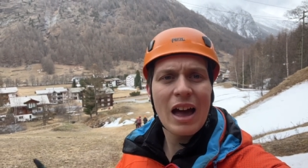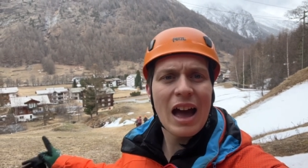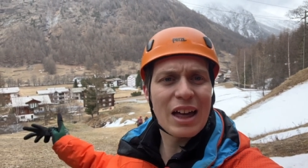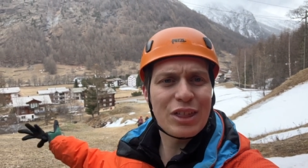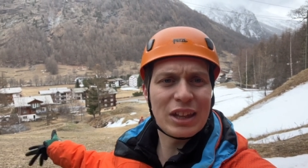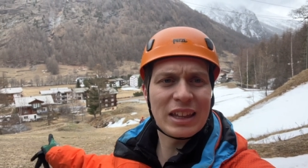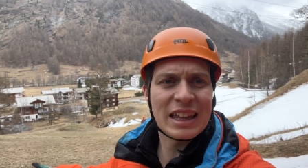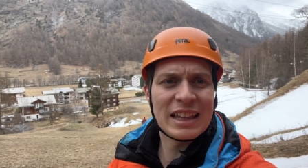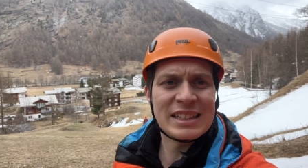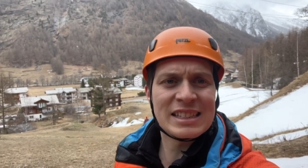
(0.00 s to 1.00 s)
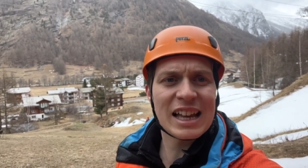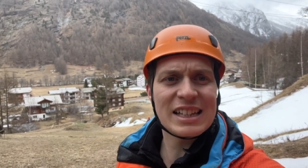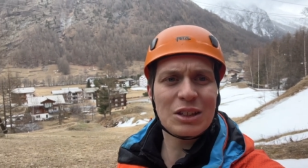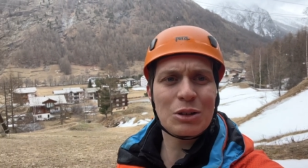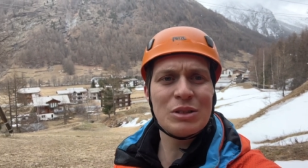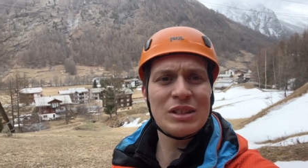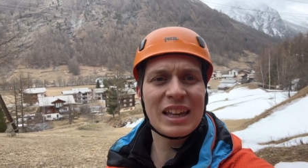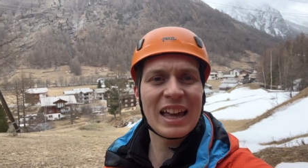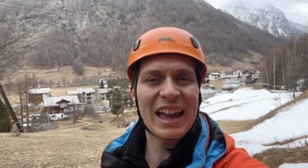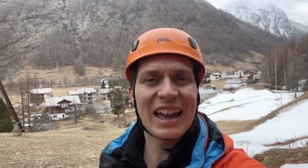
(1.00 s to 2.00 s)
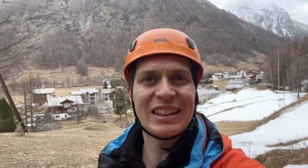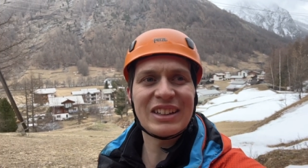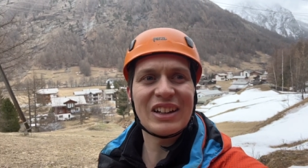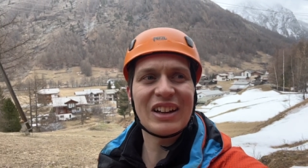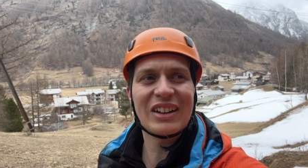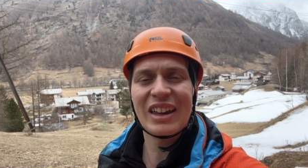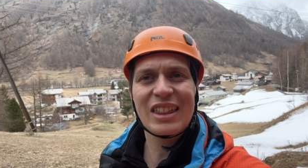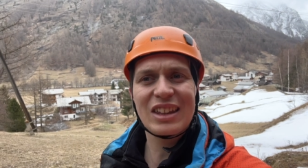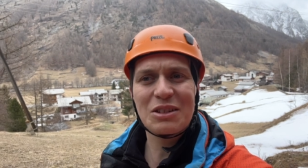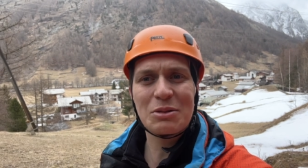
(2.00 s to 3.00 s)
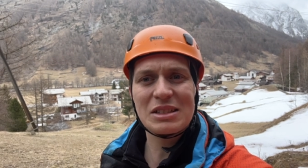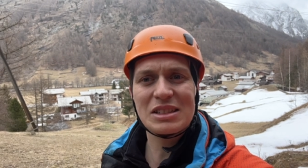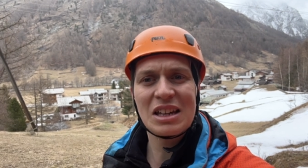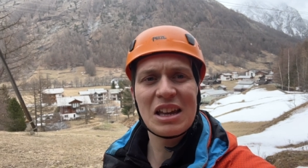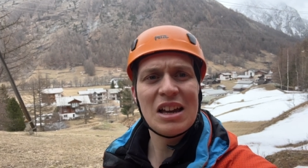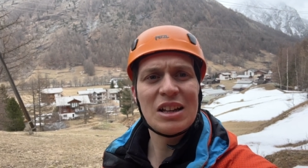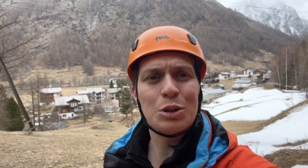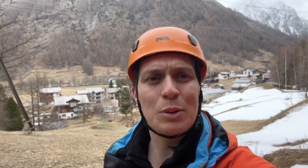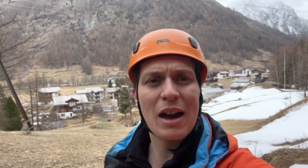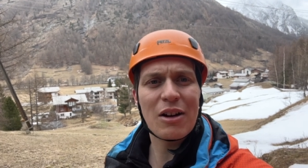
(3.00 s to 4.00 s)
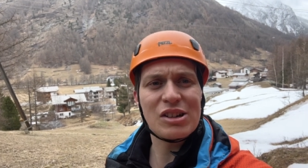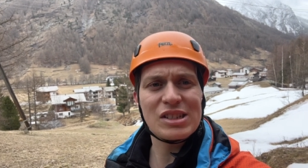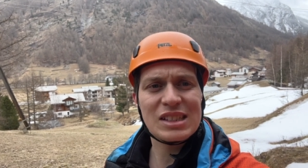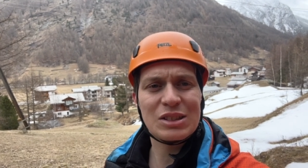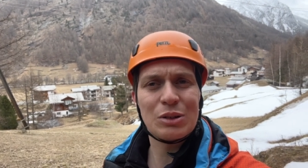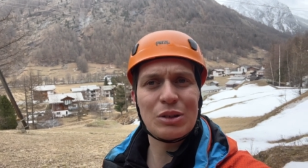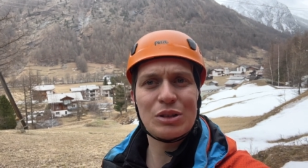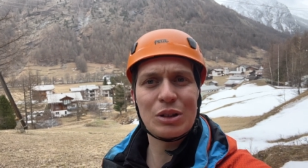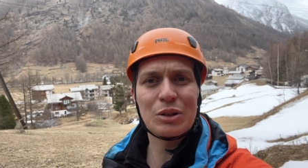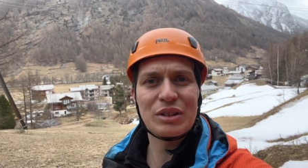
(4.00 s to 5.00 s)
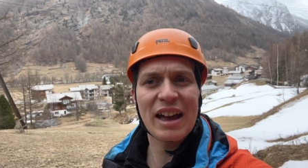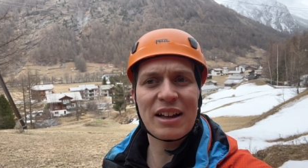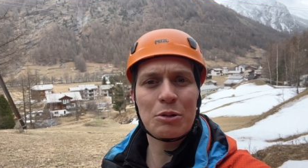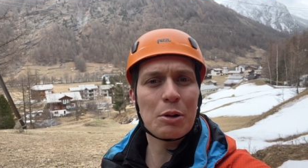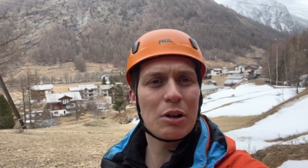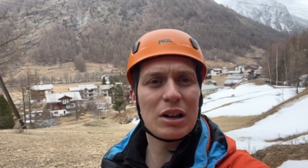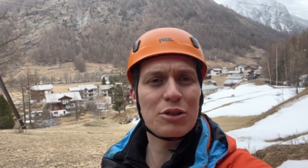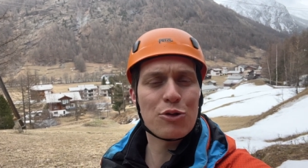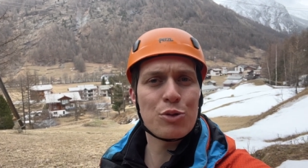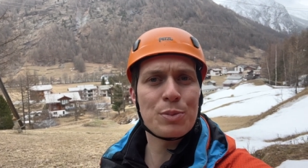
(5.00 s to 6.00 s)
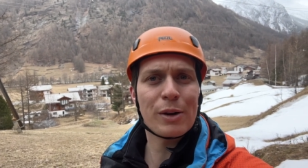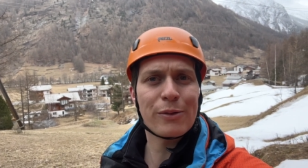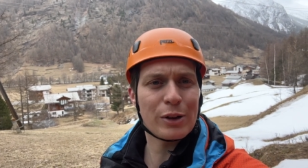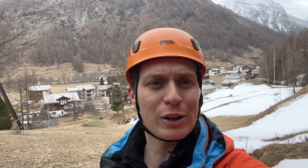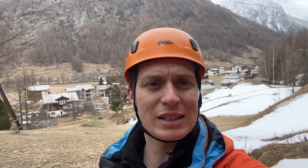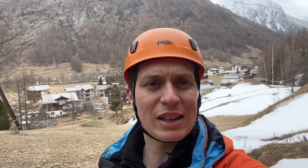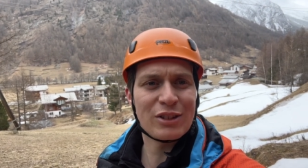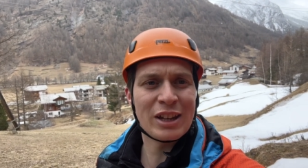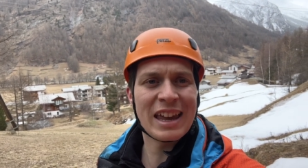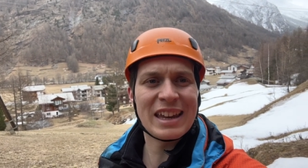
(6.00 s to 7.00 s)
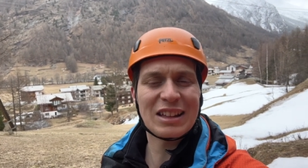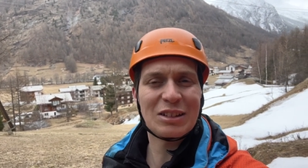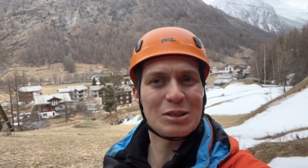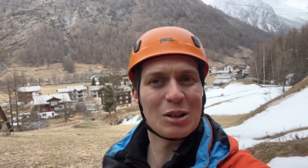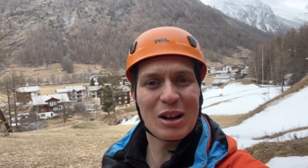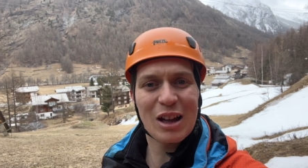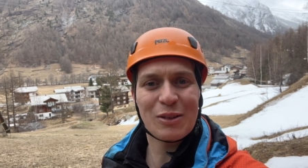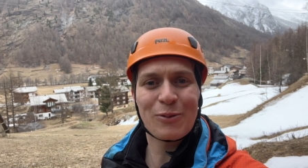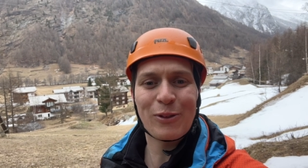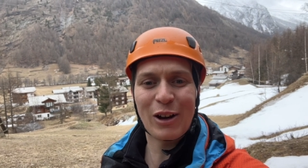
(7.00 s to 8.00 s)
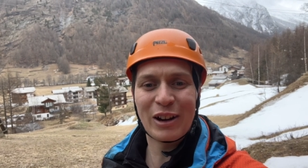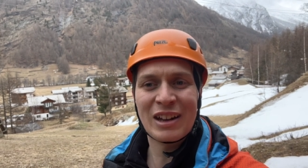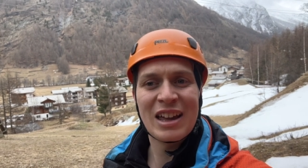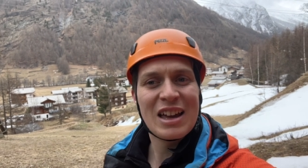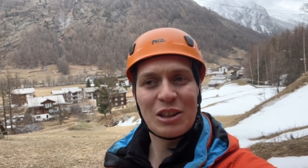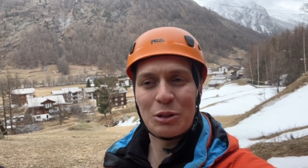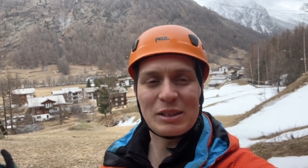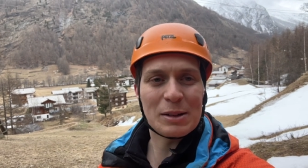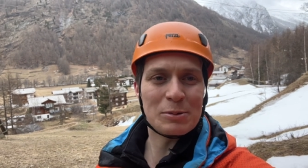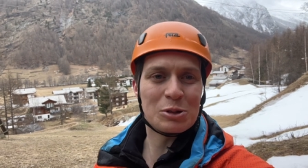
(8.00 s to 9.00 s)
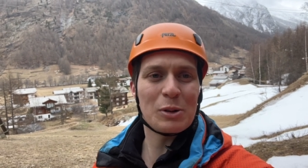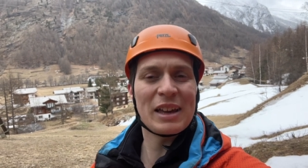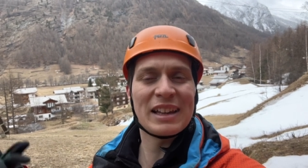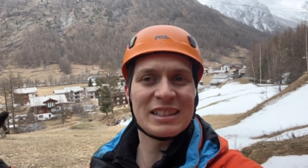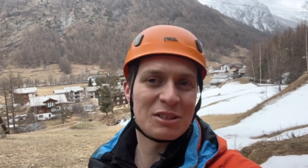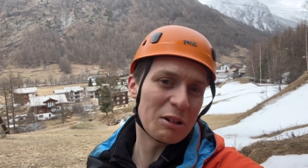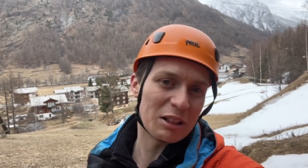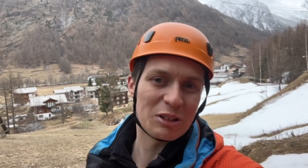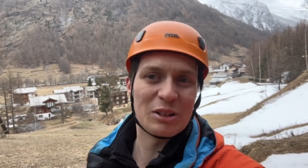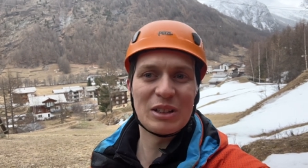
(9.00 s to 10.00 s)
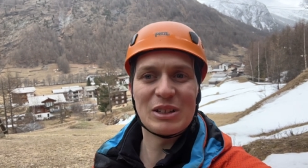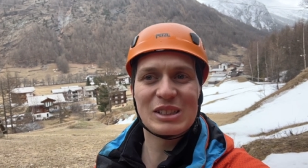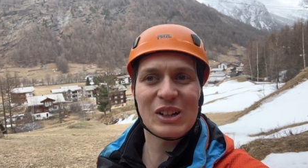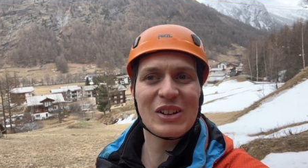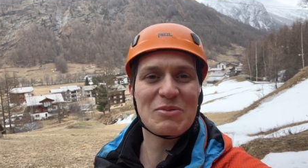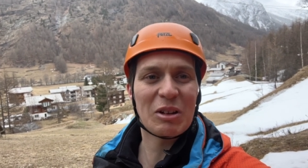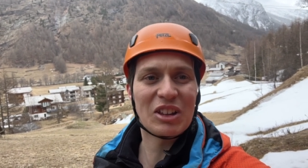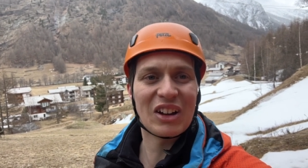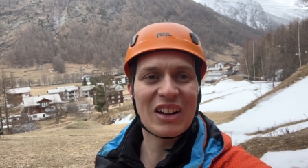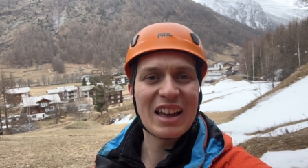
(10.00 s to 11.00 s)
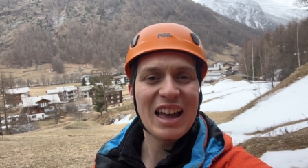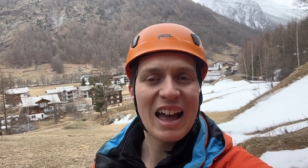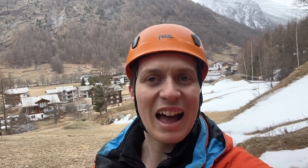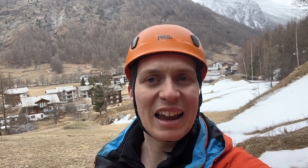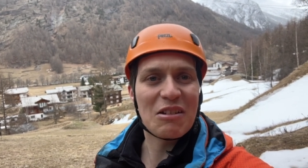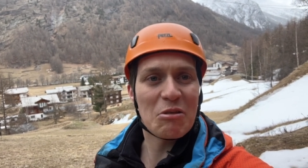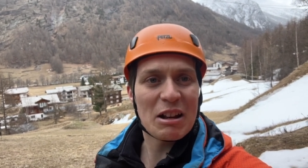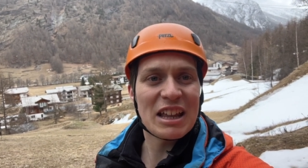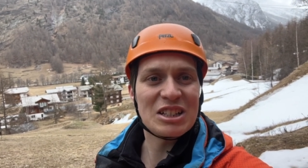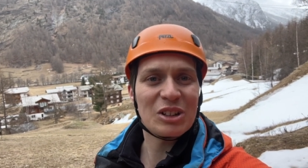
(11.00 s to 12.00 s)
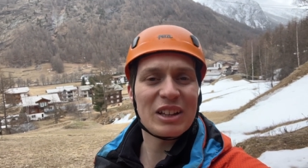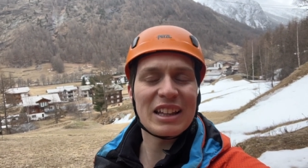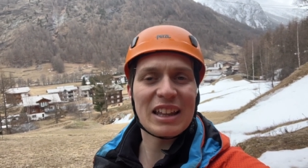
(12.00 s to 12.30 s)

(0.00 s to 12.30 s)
I think, in Saas-Grund, and uh, yeah, I think it was two hours to, to go down. We were a little group of uh, seven, eight. It was a lot of fun doing some swings. Well, you, you saw it, but uh, I really enjoyed it.